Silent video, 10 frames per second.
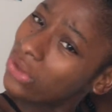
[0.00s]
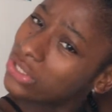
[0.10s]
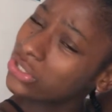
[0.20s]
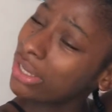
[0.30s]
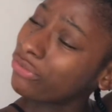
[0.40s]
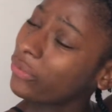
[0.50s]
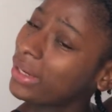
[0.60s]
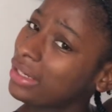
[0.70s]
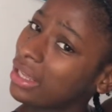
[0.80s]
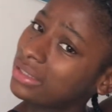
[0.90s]
So if you're
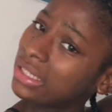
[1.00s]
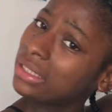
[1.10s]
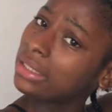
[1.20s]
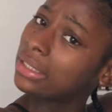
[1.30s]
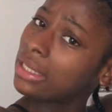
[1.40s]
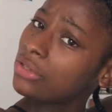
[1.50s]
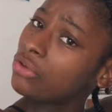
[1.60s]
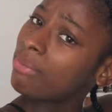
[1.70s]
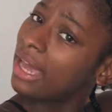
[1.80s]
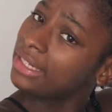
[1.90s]
in London, you
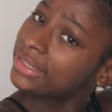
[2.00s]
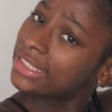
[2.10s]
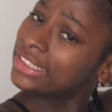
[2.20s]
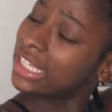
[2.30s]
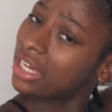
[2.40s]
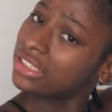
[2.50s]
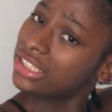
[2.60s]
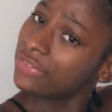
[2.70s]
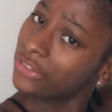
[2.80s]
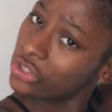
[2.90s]
might need to sit
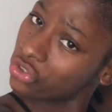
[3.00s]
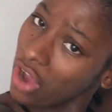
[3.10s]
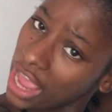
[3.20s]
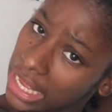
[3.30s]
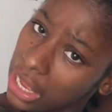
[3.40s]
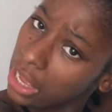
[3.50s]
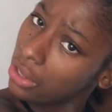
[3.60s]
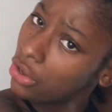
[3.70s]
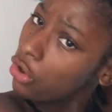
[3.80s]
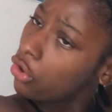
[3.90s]
underneath a dryer
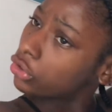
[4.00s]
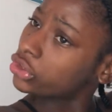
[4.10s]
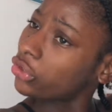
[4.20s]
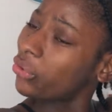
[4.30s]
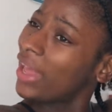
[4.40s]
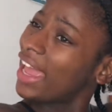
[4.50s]
so your